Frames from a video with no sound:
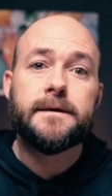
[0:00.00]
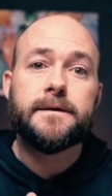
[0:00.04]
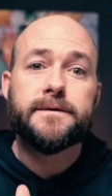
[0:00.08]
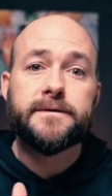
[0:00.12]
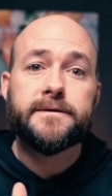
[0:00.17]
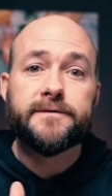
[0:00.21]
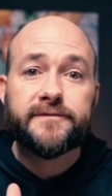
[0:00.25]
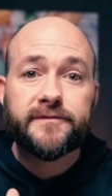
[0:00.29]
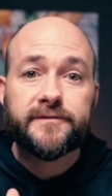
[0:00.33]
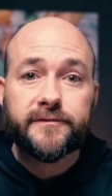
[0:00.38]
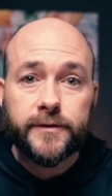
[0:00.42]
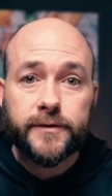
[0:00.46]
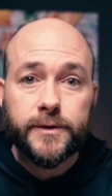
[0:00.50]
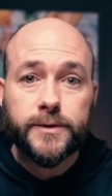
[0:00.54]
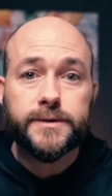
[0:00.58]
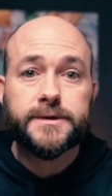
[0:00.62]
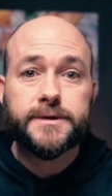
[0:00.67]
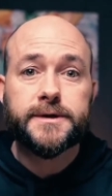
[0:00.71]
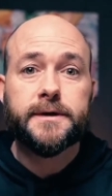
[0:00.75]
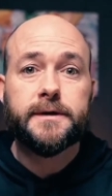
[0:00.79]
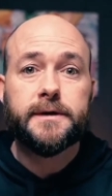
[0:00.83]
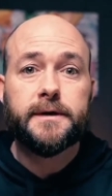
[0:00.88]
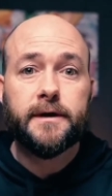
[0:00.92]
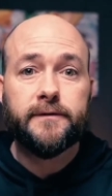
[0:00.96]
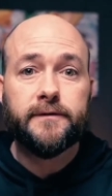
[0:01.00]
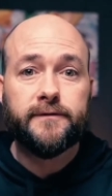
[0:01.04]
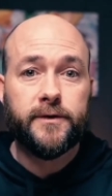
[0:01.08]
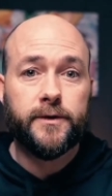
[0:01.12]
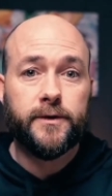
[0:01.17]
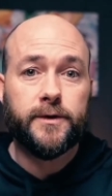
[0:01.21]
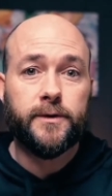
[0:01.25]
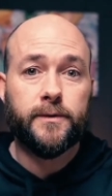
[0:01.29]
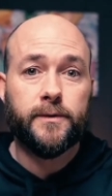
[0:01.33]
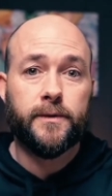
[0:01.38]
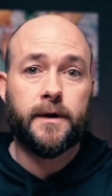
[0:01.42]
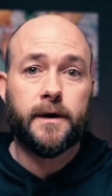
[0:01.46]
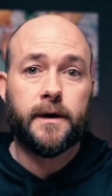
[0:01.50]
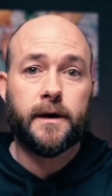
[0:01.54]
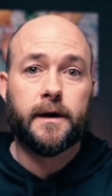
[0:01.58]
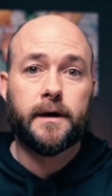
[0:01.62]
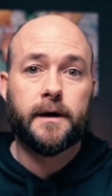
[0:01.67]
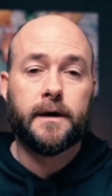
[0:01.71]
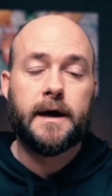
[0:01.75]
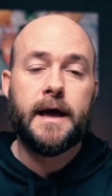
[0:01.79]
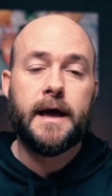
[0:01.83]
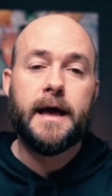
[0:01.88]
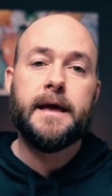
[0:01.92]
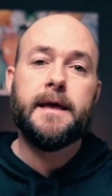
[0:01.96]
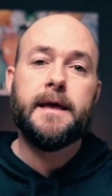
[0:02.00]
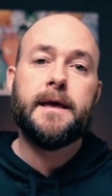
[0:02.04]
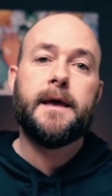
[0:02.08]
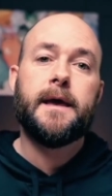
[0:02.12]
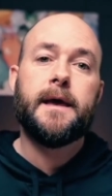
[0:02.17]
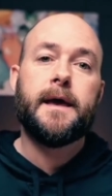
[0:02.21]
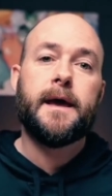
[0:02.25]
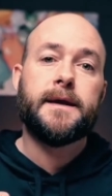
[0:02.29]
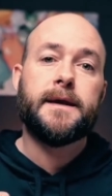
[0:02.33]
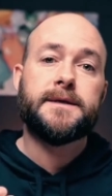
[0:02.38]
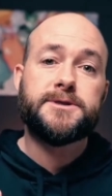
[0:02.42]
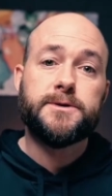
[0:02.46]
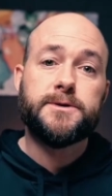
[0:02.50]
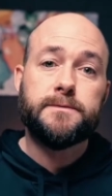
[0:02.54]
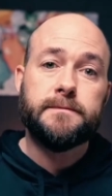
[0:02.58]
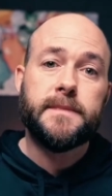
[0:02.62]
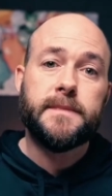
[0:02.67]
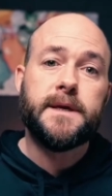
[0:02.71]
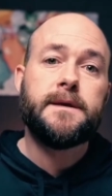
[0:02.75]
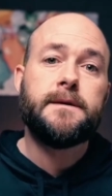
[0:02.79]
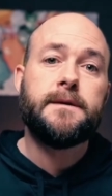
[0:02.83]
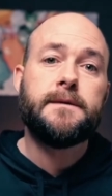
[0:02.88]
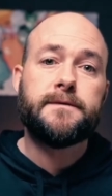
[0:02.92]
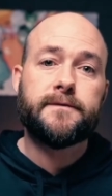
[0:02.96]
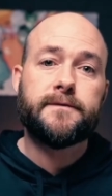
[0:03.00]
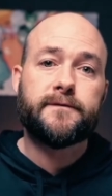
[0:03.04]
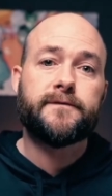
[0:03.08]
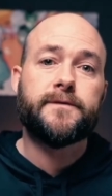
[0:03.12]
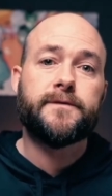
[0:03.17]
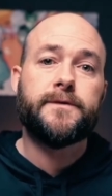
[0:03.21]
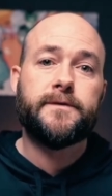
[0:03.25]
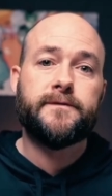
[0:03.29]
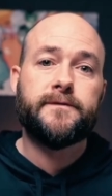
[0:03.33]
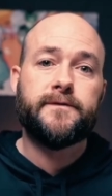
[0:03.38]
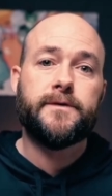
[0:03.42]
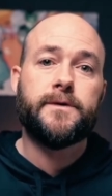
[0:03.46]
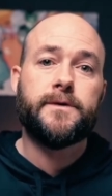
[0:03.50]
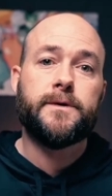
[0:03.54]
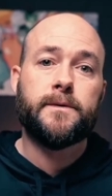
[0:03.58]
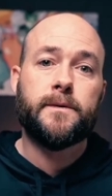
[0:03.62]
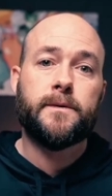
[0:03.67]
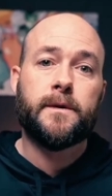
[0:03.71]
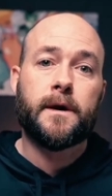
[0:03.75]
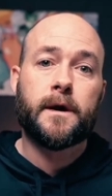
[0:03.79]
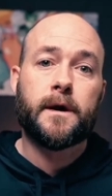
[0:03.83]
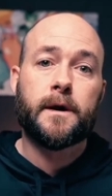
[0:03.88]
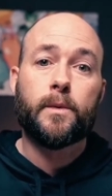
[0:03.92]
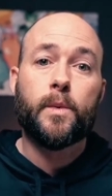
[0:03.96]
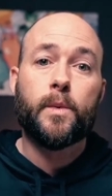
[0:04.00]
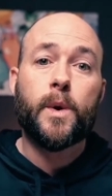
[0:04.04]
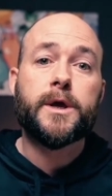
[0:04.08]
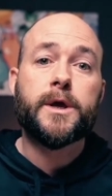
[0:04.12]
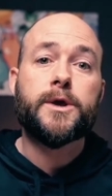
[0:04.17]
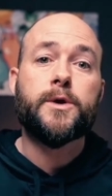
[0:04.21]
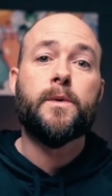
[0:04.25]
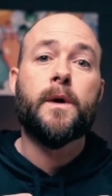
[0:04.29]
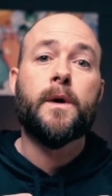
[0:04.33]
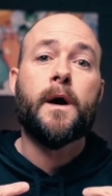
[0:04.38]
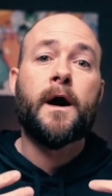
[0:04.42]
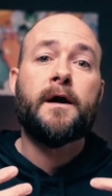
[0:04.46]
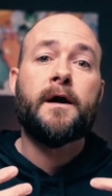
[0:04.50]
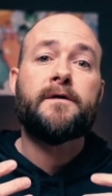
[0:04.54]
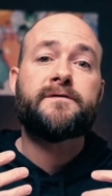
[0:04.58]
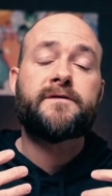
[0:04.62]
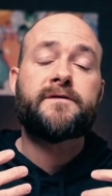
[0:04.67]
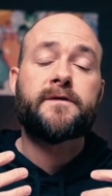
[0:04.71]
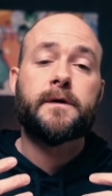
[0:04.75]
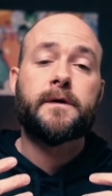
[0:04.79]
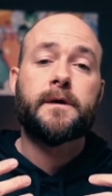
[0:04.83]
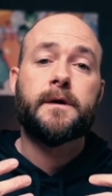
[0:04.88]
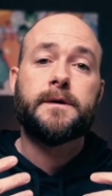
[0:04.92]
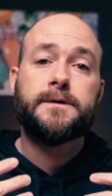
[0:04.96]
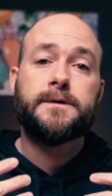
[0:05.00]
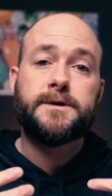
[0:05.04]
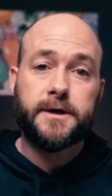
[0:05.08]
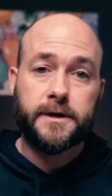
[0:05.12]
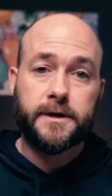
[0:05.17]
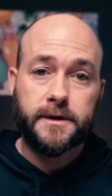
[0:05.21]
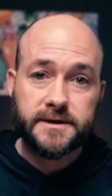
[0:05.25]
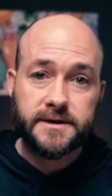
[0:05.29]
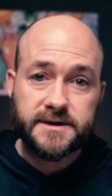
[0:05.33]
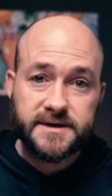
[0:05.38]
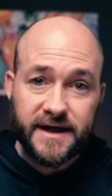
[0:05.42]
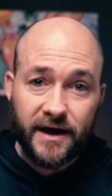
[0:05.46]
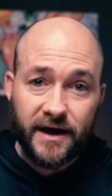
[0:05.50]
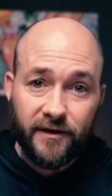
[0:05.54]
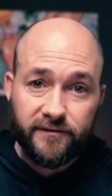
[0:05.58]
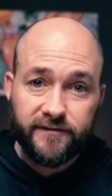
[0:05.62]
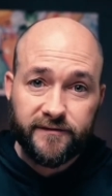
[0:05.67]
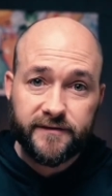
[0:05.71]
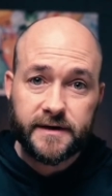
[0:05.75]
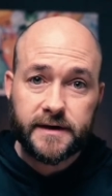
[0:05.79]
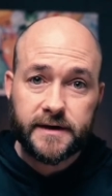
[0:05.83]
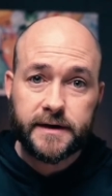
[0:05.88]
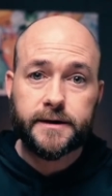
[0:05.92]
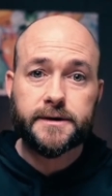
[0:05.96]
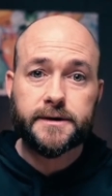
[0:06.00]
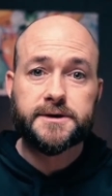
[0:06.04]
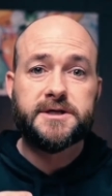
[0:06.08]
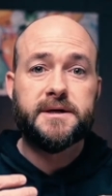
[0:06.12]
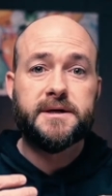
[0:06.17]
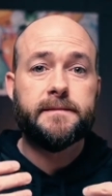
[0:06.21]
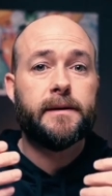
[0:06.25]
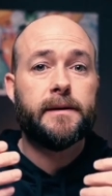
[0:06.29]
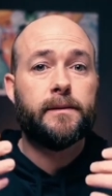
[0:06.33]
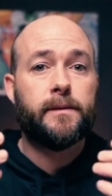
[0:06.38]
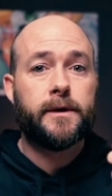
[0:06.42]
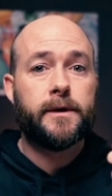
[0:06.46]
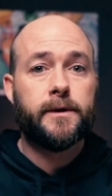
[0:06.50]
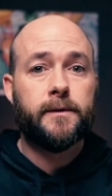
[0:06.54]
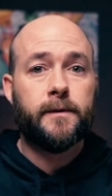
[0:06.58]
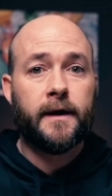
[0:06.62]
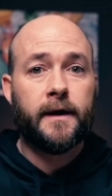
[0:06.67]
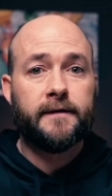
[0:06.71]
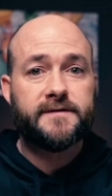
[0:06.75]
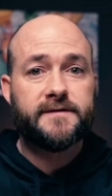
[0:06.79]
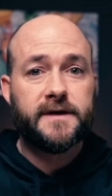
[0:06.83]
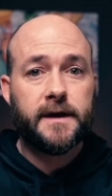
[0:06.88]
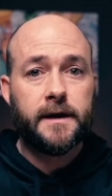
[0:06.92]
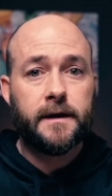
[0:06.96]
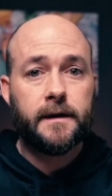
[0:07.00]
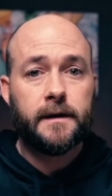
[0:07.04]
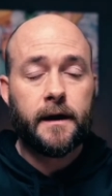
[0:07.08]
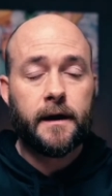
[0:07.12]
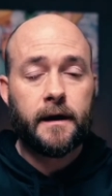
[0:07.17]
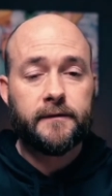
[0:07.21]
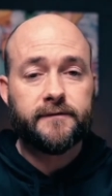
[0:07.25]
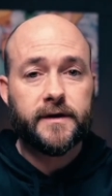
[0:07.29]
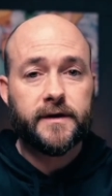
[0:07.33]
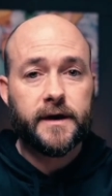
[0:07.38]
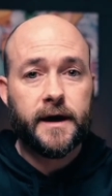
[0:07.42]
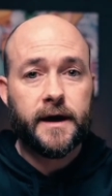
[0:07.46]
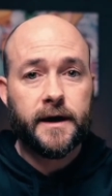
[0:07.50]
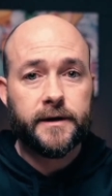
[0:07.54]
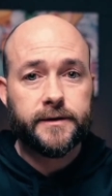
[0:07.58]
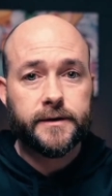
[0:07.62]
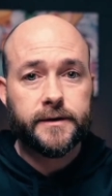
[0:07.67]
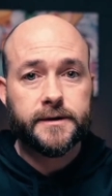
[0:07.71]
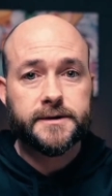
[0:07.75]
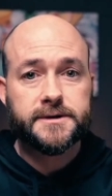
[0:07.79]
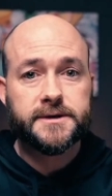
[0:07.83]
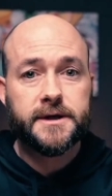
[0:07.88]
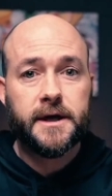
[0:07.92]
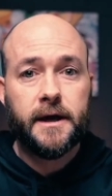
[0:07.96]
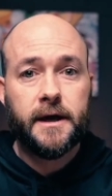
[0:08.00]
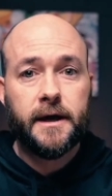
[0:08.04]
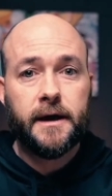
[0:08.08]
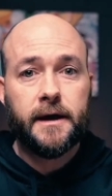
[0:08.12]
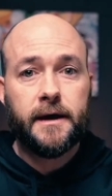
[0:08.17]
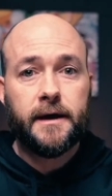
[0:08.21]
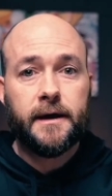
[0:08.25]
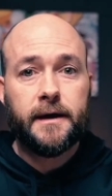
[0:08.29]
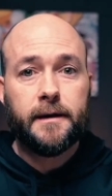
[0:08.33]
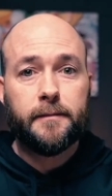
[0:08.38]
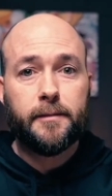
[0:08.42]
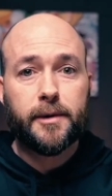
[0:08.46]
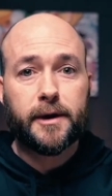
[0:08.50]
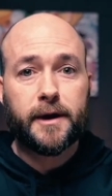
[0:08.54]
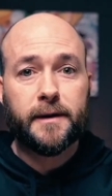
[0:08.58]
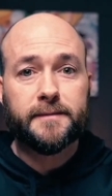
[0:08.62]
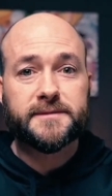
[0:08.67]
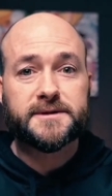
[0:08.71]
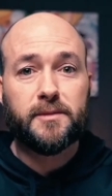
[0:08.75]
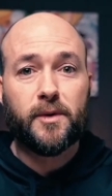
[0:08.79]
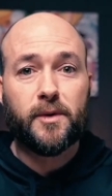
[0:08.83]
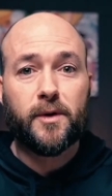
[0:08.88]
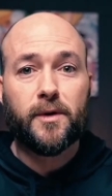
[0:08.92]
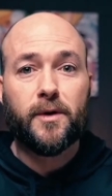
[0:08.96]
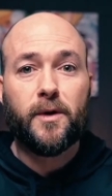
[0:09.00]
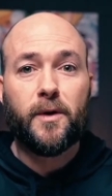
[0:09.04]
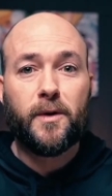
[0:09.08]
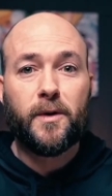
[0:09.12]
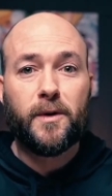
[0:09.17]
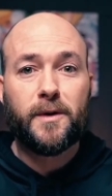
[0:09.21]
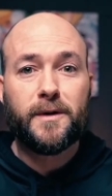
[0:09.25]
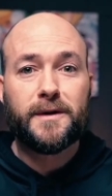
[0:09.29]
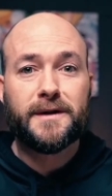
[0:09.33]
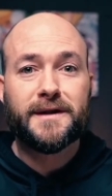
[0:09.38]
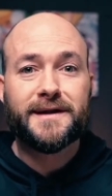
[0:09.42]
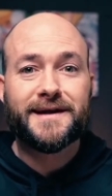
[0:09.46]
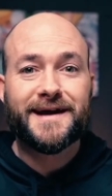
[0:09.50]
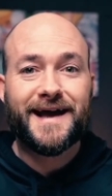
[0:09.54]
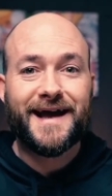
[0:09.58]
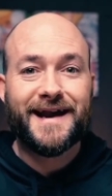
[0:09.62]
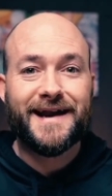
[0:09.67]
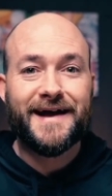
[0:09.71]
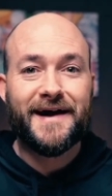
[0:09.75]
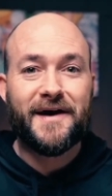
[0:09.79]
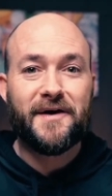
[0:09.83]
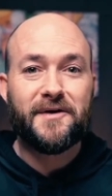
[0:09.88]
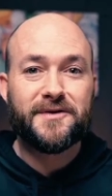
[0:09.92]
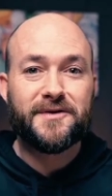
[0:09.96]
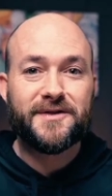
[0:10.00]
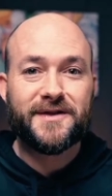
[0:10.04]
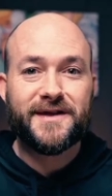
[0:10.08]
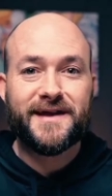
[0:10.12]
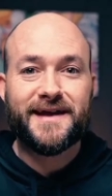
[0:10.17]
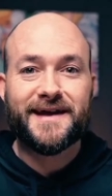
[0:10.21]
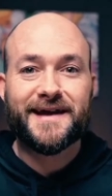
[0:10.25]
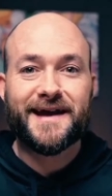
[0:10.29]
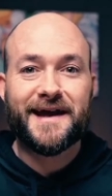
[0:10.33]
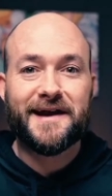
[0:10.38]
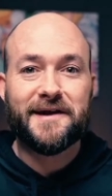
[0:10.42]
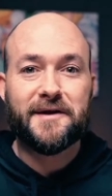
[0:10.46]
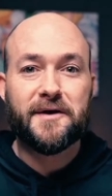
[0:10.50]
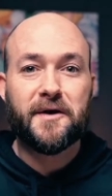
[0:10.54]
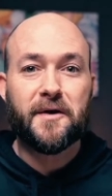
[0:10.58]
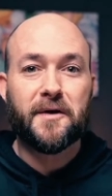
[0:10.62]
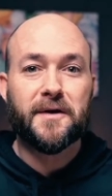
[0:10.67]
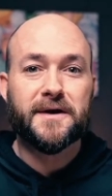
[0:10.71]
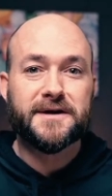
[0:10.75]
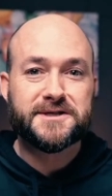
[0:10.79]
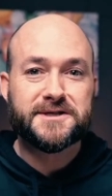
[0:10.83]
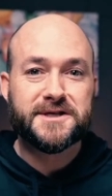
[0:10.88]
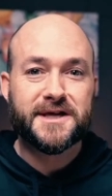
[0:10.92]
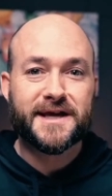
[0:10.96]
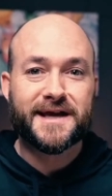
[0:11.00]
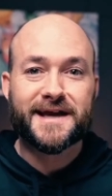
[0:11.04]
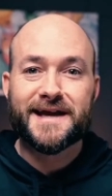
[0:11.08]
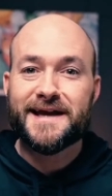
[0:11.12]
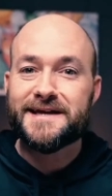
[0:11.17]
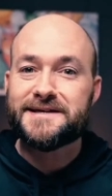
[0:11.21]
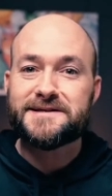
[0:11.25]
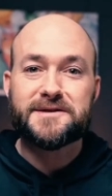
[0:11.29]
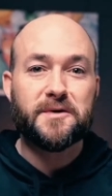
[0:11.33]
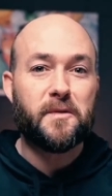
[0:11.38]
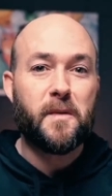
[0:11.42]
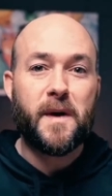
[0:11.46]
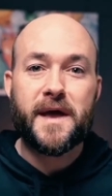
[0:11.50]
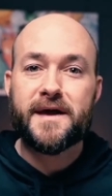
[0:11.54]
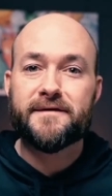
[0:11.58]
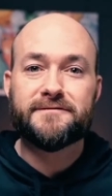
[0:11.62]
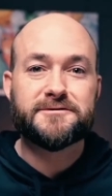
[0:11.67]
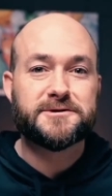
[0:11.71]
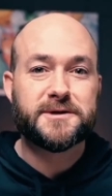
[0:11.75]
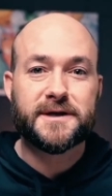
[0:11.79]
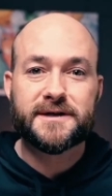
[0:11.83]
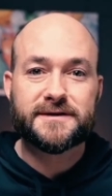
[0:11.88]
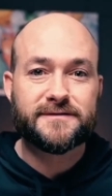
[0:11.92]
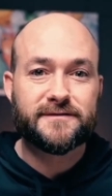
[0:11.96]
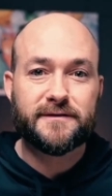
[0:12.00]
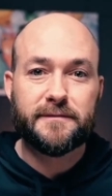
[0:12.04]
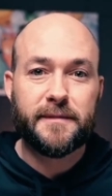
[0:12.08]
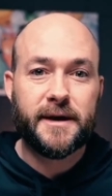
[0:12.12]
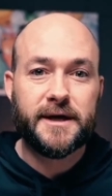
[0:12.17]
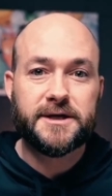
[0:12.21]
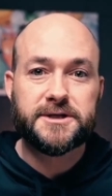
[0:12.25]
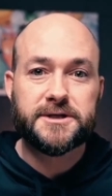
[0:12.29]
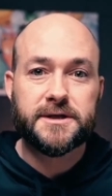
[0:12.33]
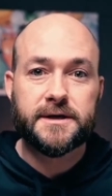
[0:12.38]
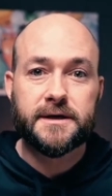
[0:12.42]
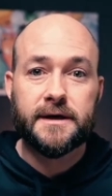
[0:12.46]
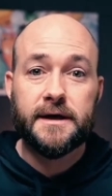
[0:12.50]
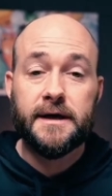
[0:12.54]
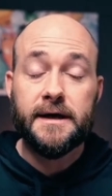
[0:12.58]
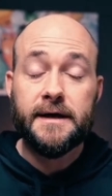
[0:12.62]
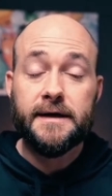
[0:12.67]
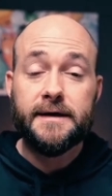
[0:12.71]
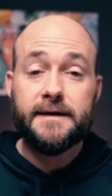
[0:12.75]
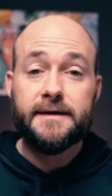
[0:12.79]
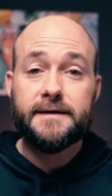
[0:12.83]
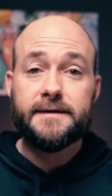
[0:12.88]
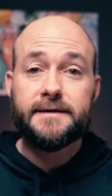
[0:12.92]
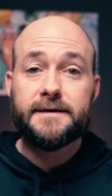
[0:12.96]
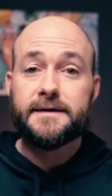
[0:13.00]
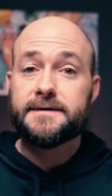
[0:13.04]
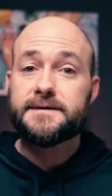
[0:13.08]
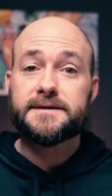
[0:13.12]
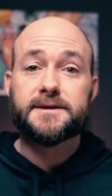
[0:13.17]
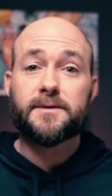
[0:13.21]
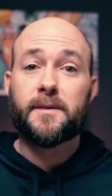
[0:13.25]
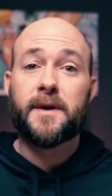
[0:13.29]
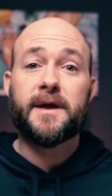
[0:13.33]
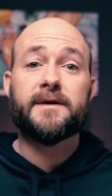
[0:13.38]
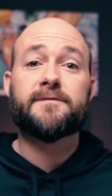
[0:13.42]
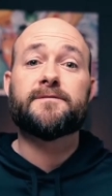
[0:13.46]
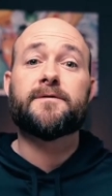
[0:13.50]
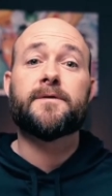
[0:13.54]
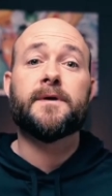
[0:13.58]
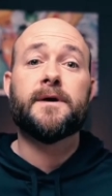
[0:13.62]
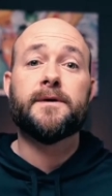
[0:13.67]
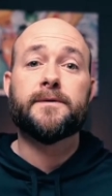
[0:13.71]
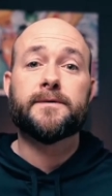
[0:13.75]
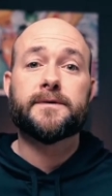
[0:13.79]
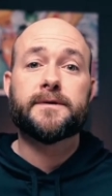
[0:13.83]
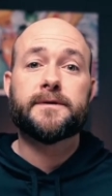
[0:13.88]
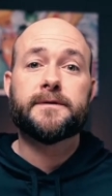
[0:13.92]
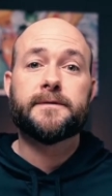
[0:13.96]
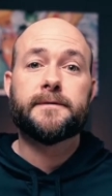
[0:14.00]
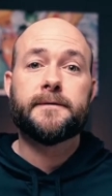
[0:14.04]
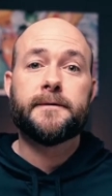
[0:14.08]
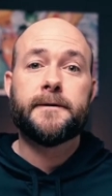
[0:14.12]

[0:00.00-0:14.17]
the fruit of who you are. And as you mend the fruit of who you are, what you offer to yourself in leadership and what you offer to others becomes more whole and healthy and nourishing. It's the way of transformation, it's the way of growth.